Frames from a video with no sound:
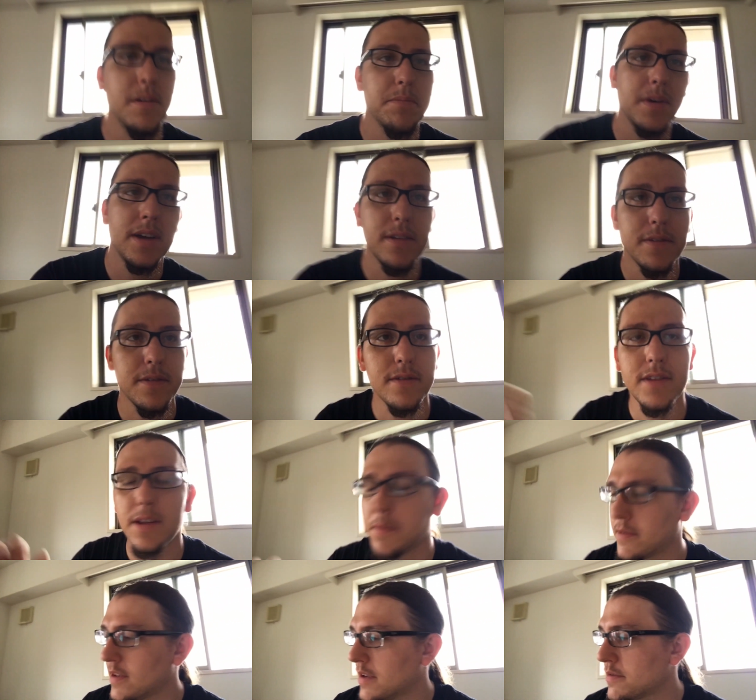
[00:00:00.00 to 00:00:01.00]
and my
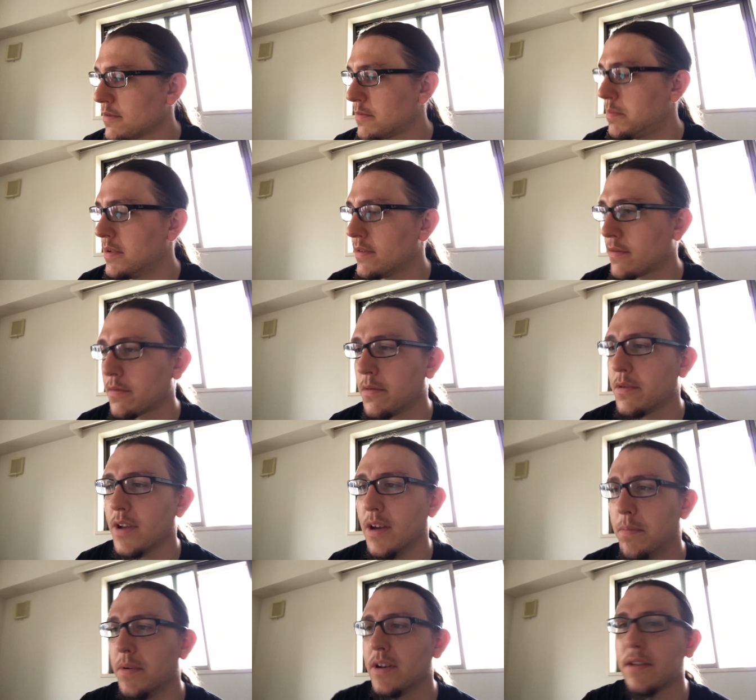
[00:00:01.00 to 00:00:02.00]
sleep schedule's been screwed
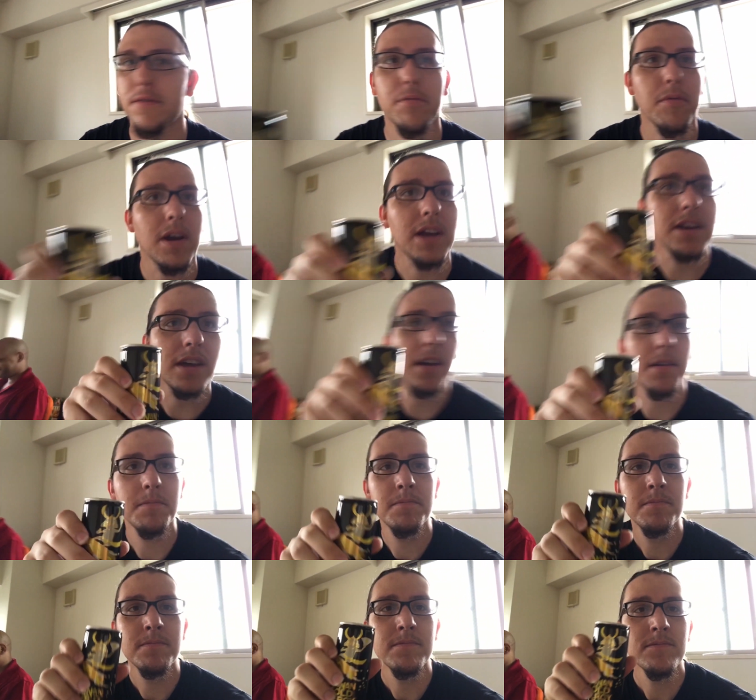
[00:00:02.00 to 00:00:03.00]
up and it's
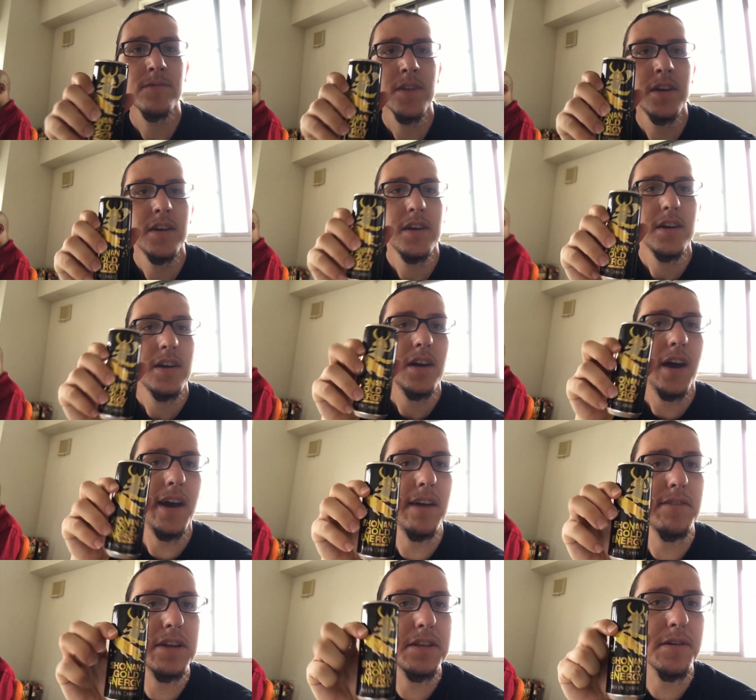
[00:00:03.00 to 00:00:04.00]
raining, I
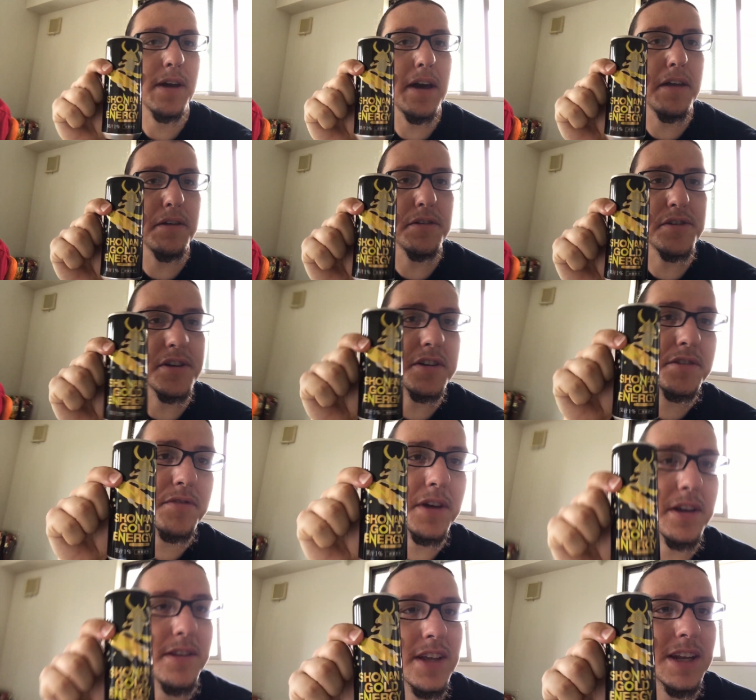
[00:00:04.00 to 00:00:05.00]
have another energy
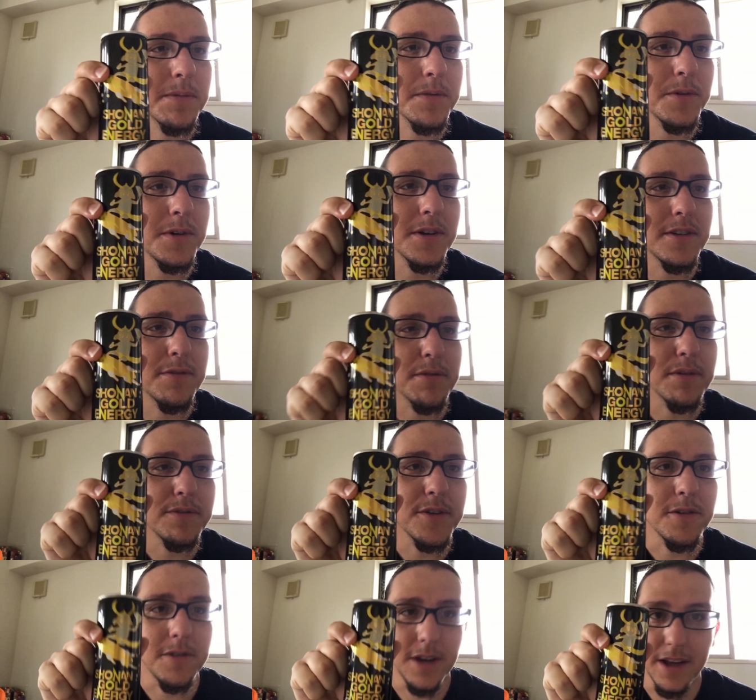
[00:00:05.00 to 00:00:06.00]
drink that I'm going to
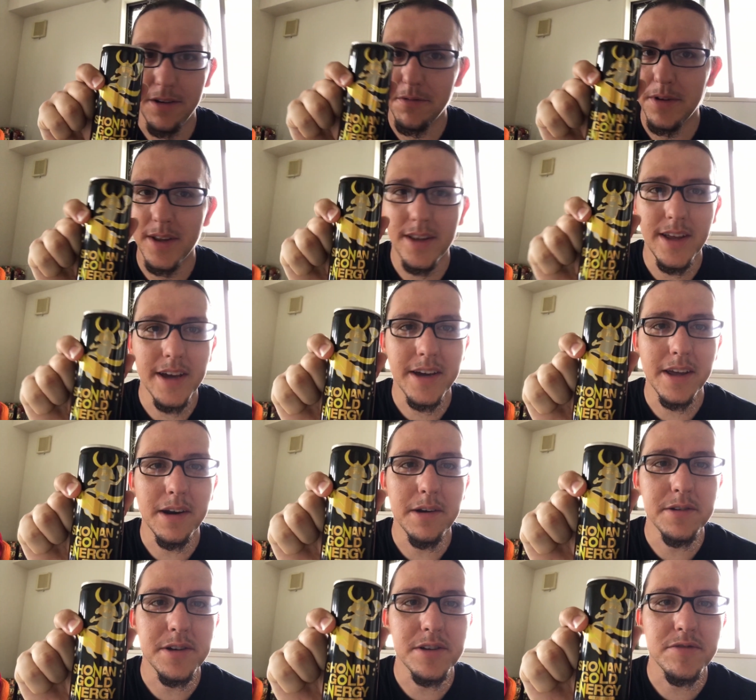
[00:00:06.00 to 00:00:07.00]
review. And I don't really like
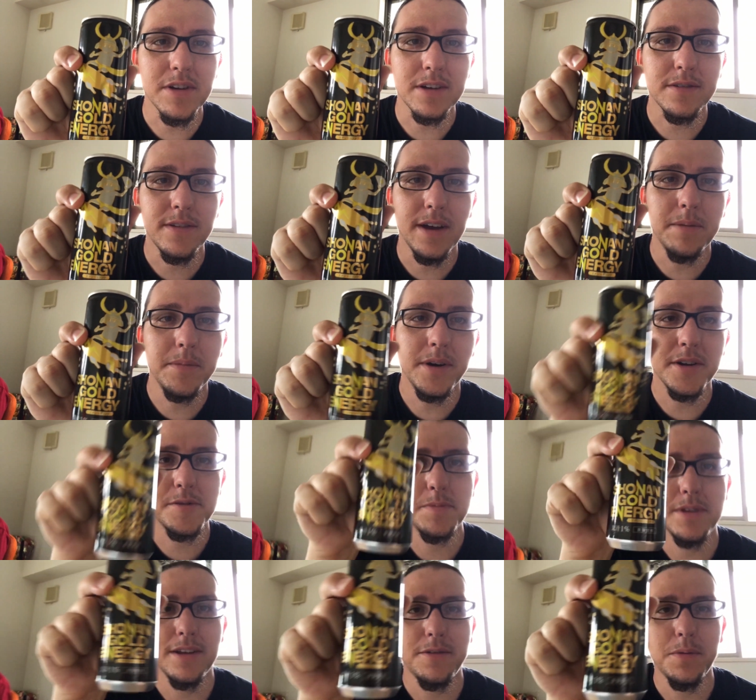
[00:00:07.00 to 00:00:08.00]
energy drinks that
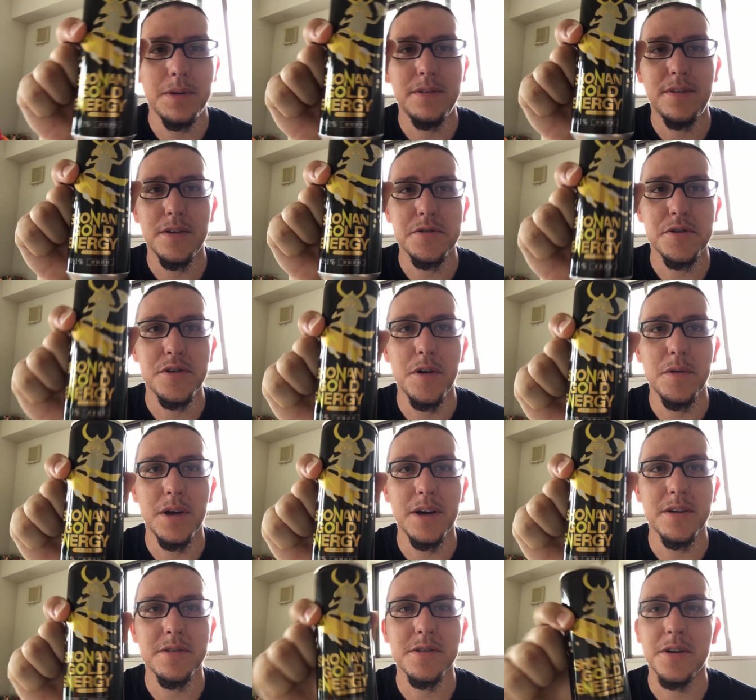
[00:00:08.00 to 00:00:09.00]
much, but this one says
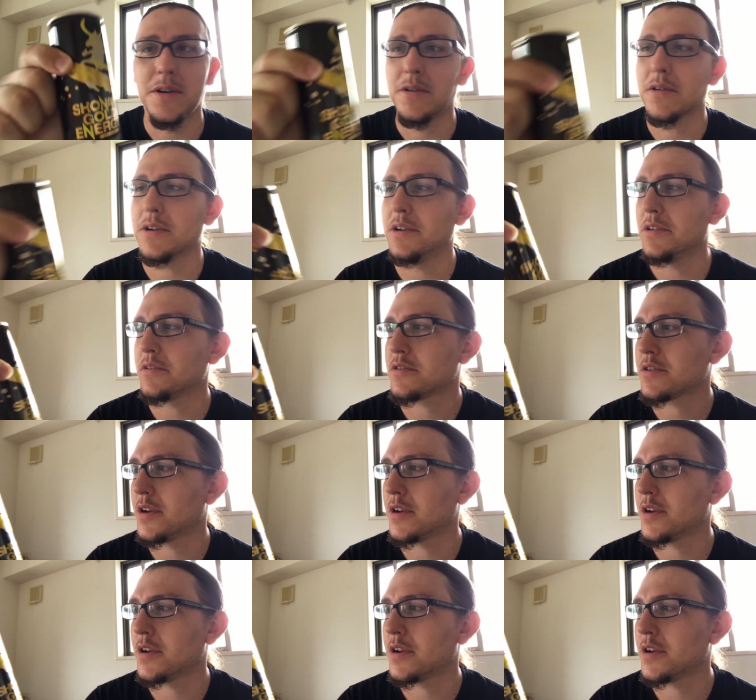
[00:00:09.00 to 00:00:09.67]
Shonan Gold and it